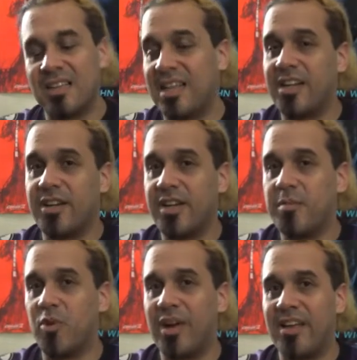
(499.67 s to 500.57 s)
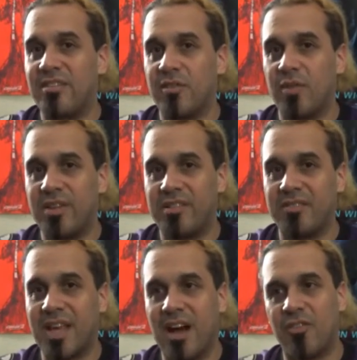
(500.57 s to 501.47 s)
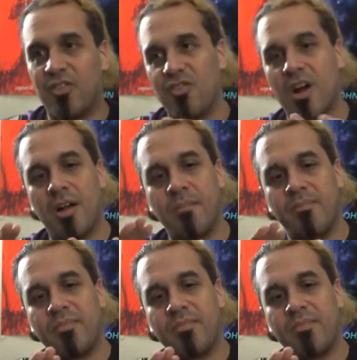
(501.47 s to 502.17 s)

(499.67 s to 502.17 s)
Leonard Nimoy as the voice of Galvatron,